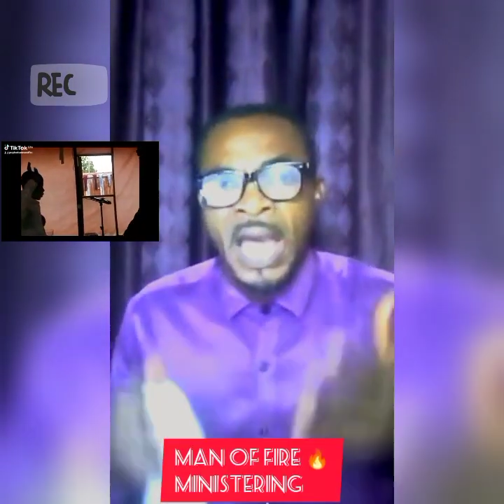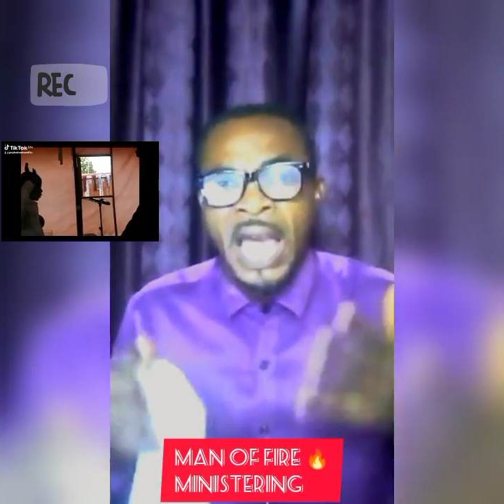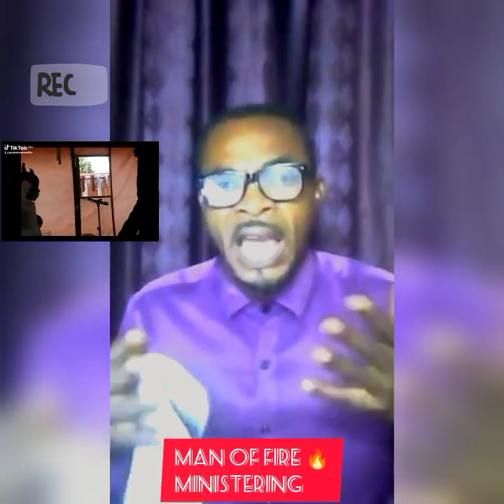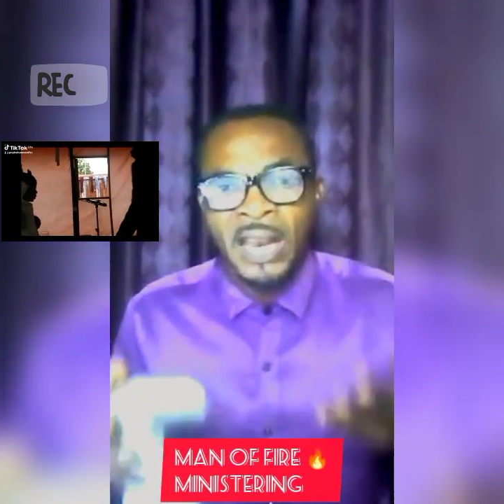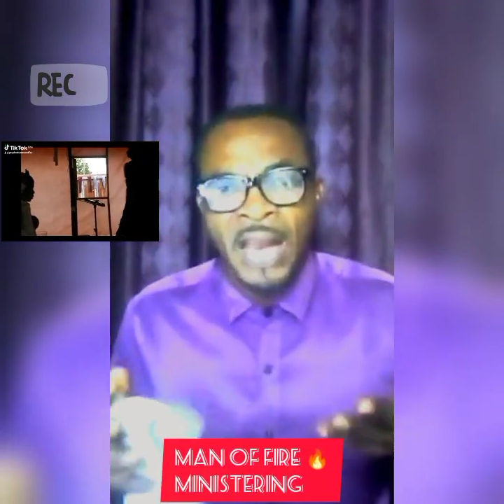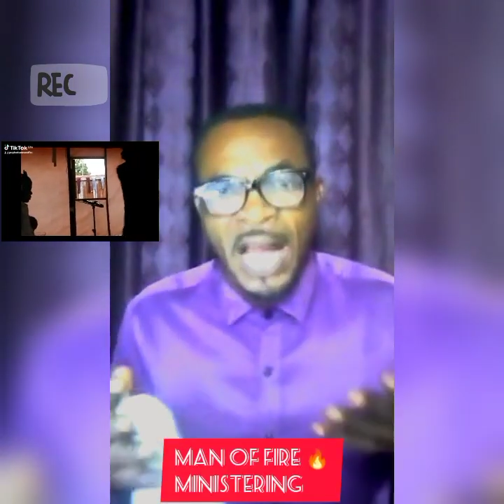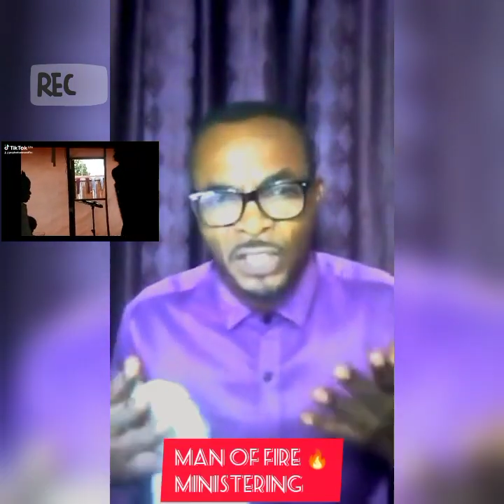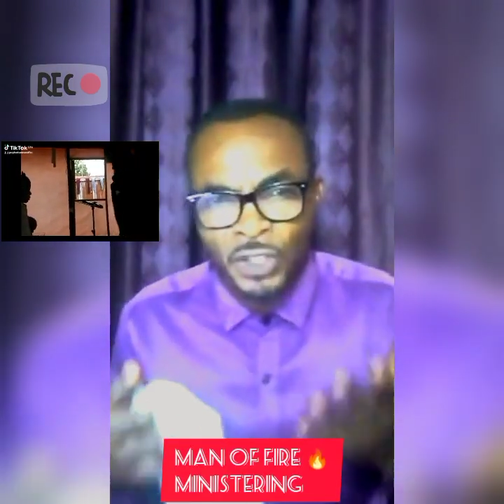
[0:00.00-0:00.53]

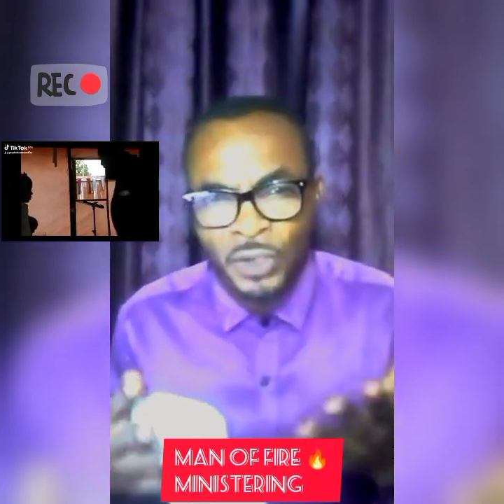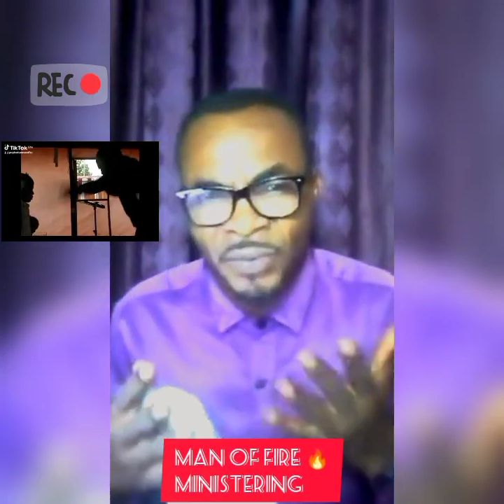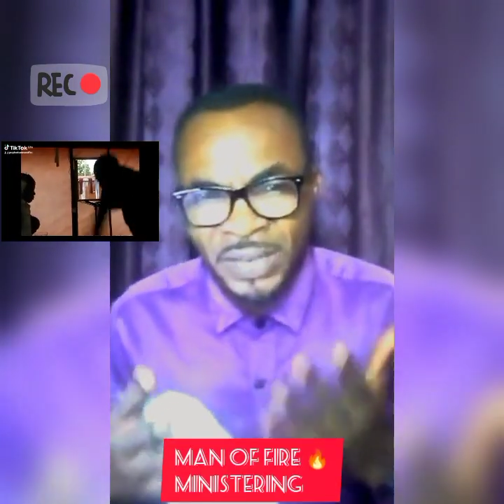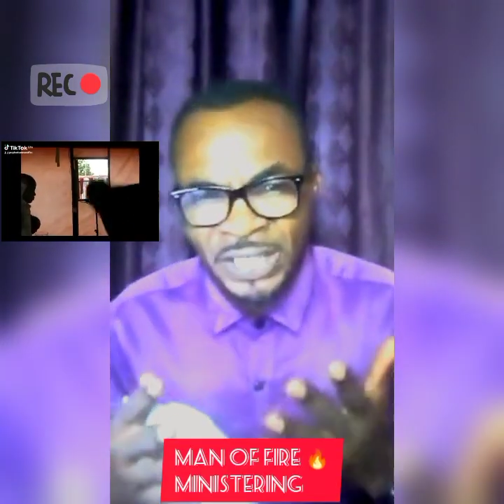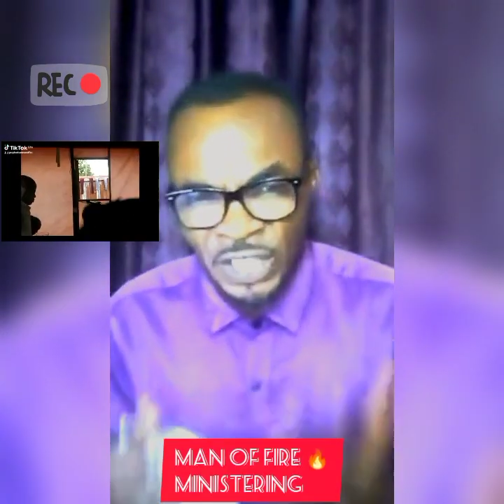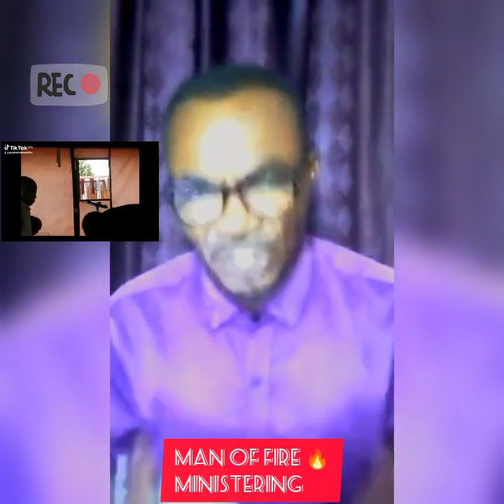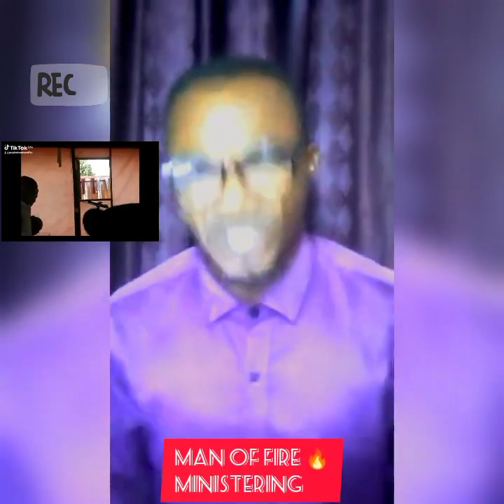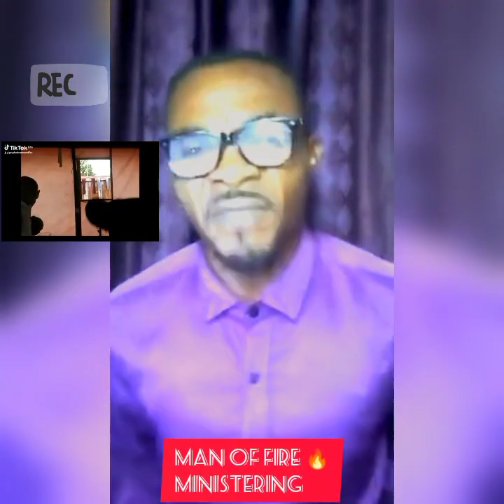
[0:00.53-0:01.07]
And as you've
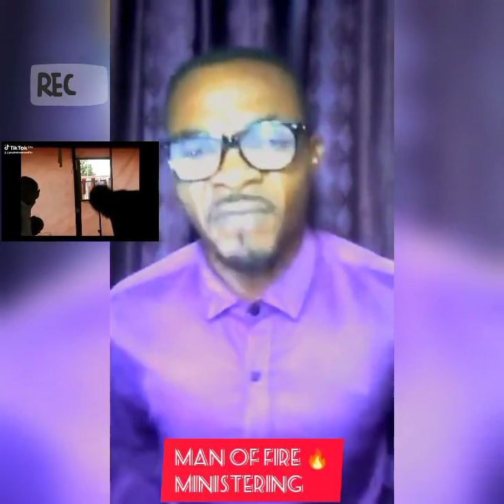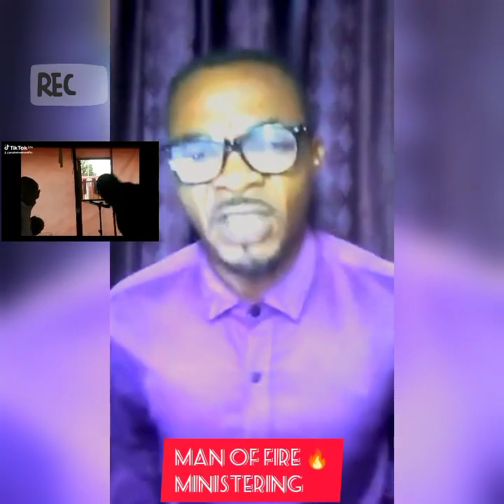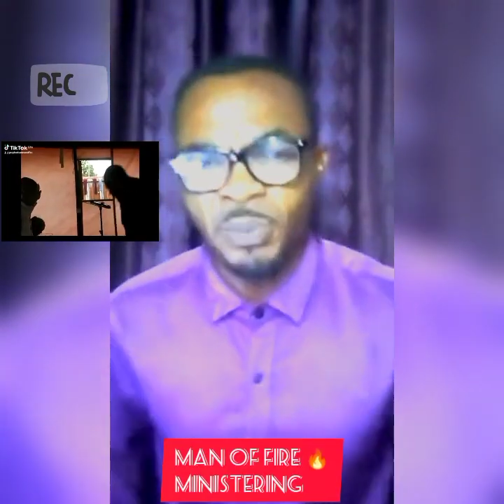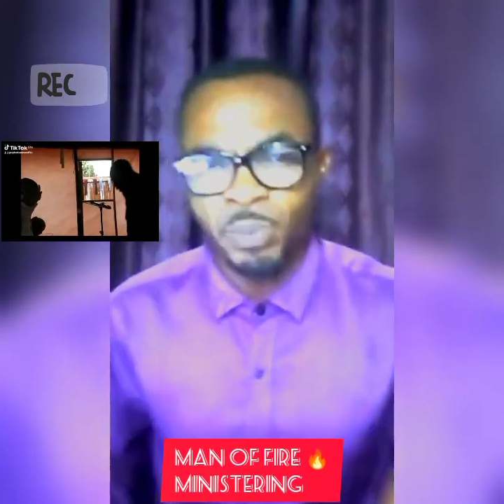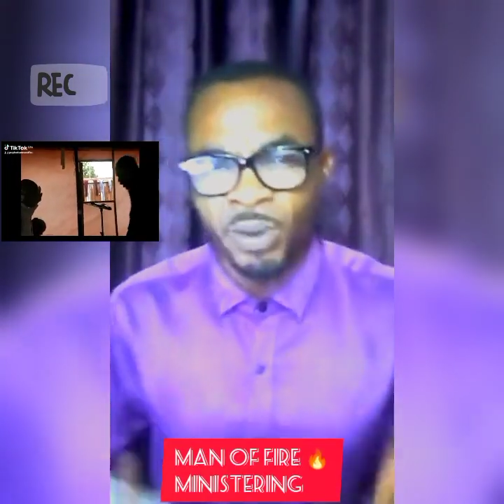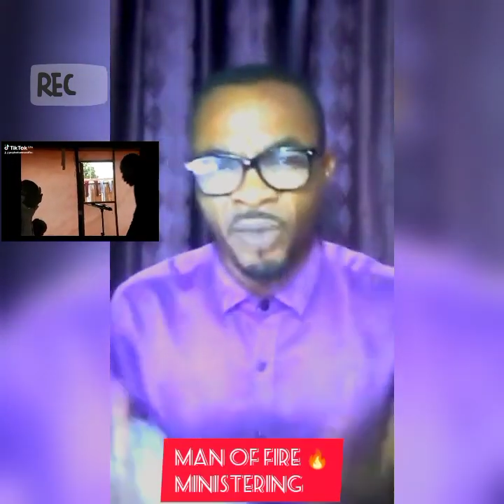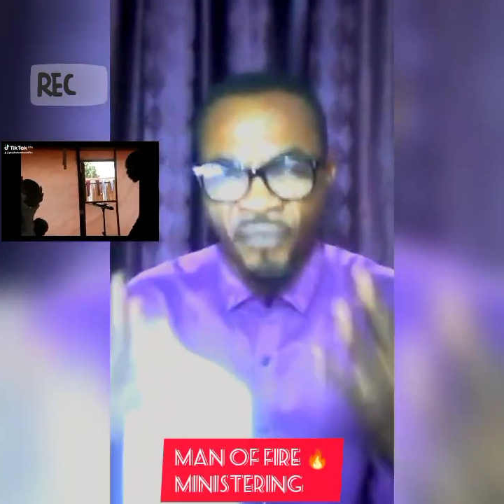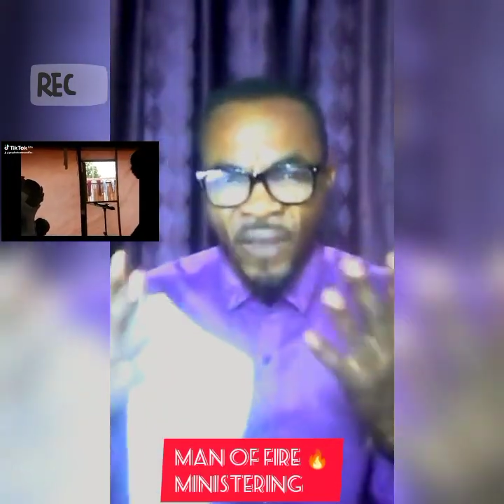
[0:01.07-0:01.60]
received this
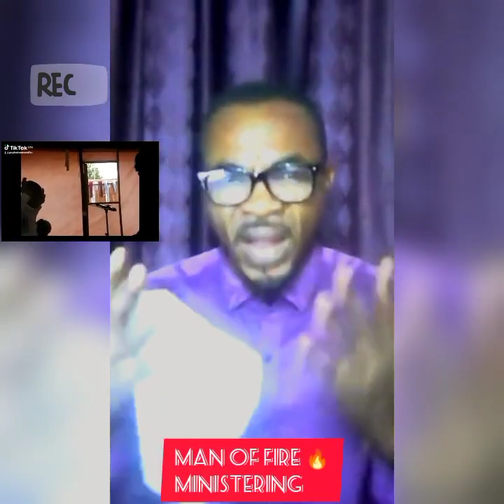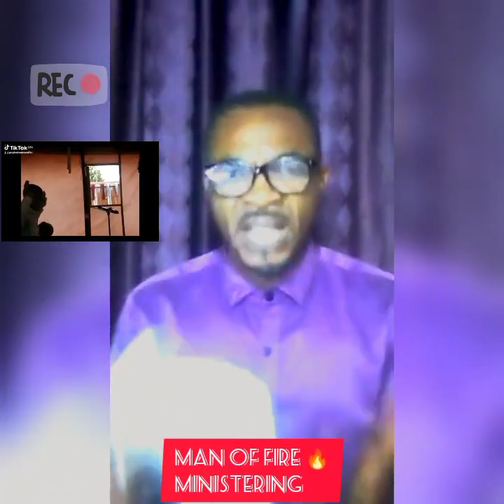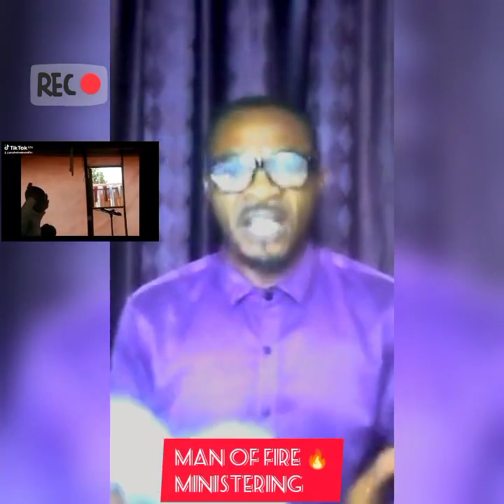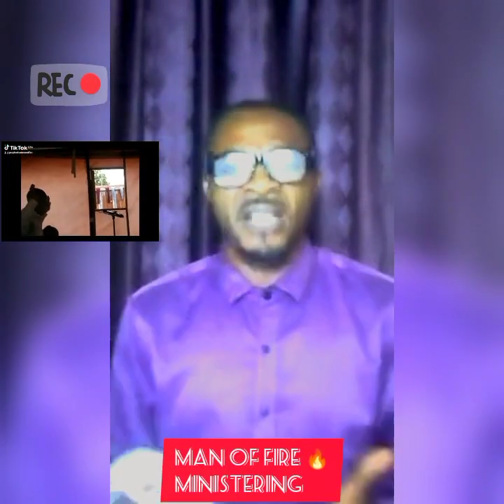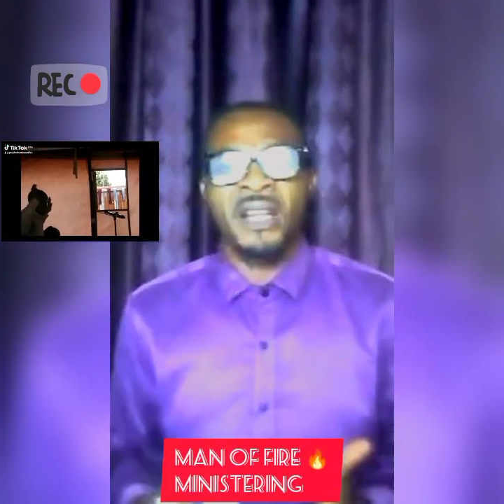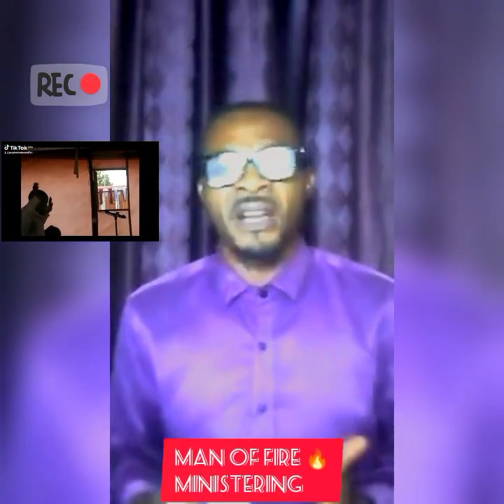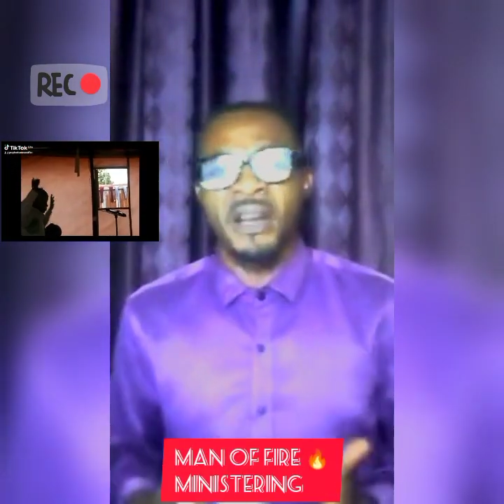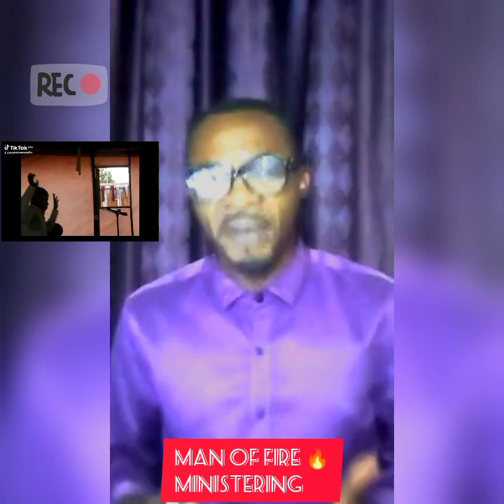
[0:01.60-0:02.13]

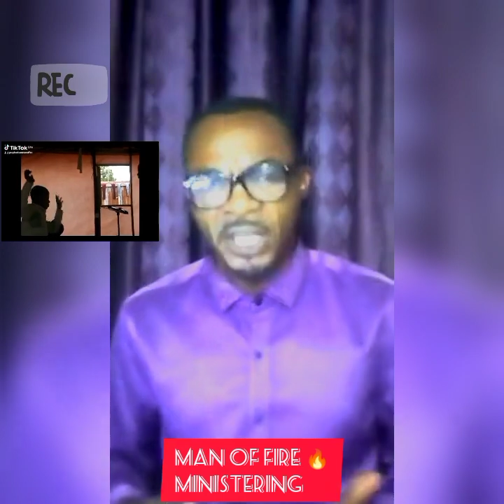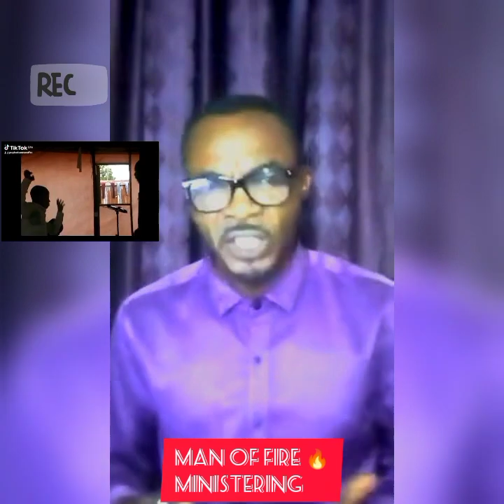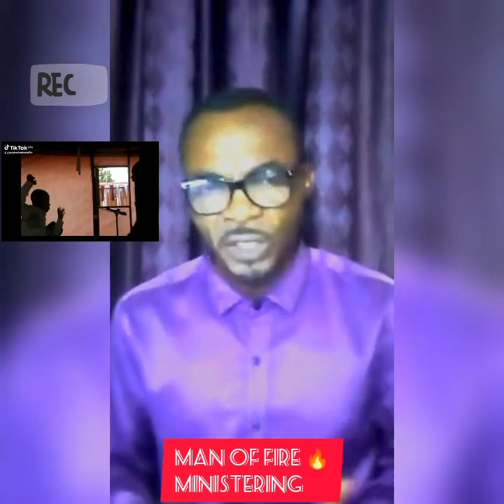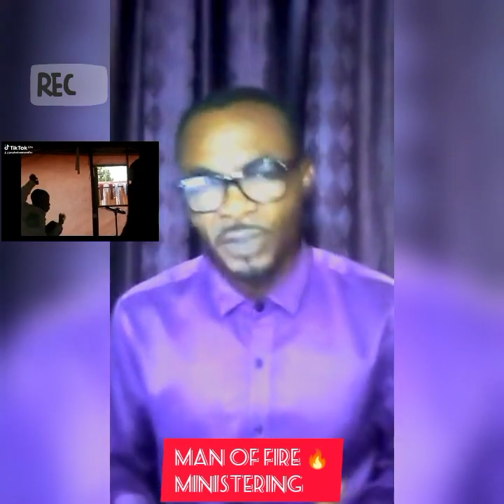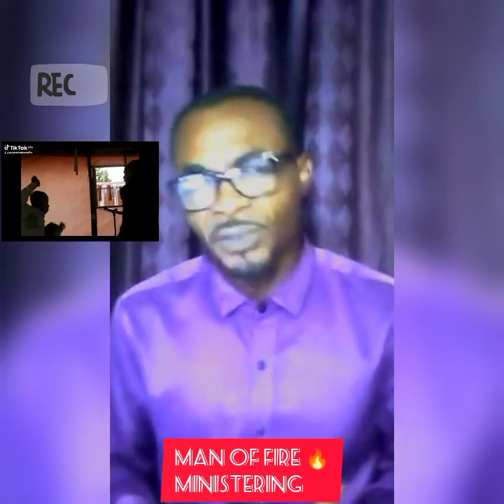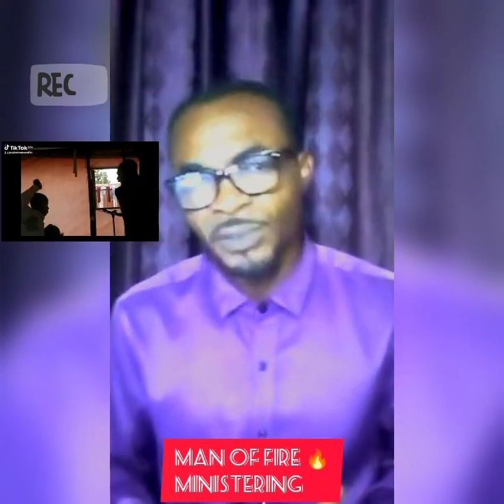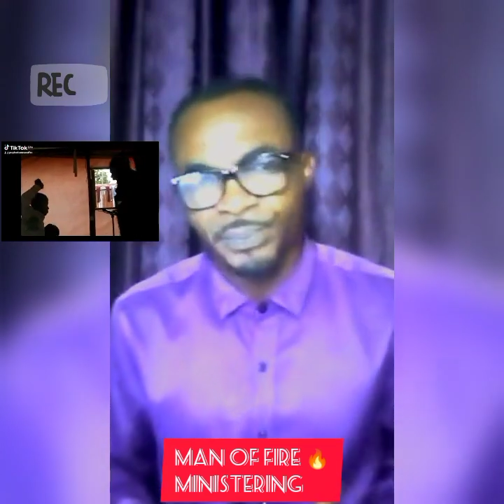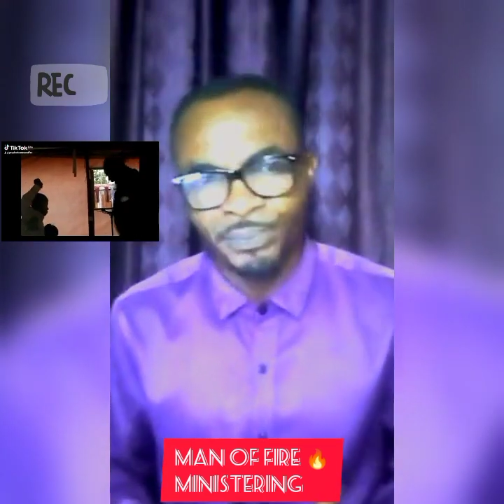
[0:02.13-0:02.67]
prophetic
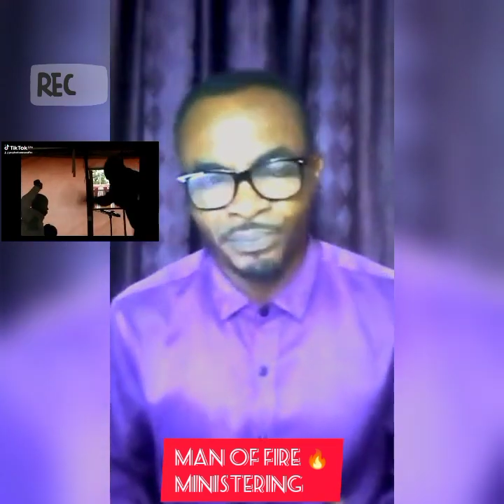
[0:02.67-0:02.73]
declaration,